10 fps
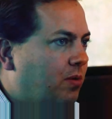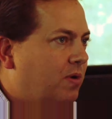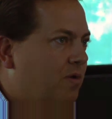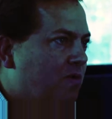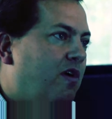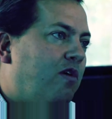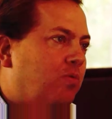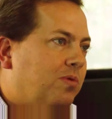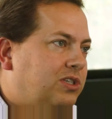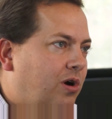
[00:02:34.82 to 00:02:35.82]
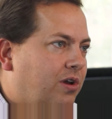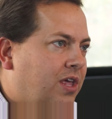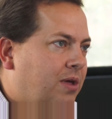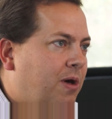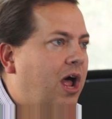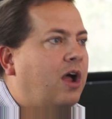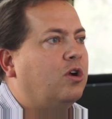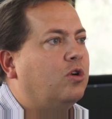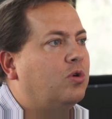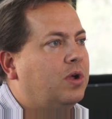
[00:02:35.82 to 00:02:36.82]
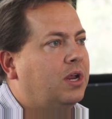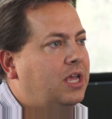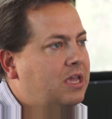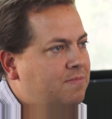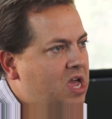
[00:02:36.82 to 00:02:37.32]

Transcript: From there, we move over and we start to think about how you're doing